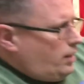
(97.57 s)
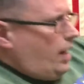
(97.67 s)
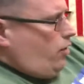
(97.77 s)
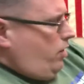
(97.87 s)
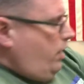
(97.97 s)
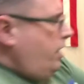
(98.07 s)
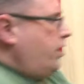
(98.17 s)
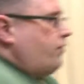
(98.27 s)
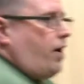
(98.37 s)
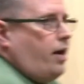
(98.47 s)
now,
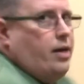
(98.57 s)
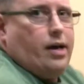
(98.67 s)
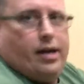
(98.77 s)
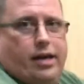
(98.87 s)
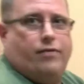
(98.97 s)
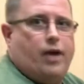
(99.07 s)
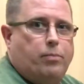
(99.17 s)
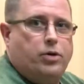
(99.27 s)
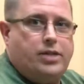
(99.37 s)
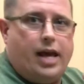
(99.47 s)
if I, uh, if I
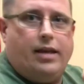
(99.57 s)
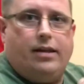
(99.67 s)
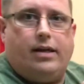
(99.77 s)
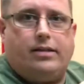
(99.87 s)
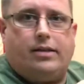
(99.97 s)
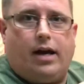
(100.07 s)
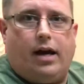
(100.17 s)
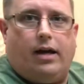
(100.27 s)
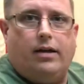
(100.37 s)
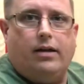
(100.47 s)
pretend that, uh,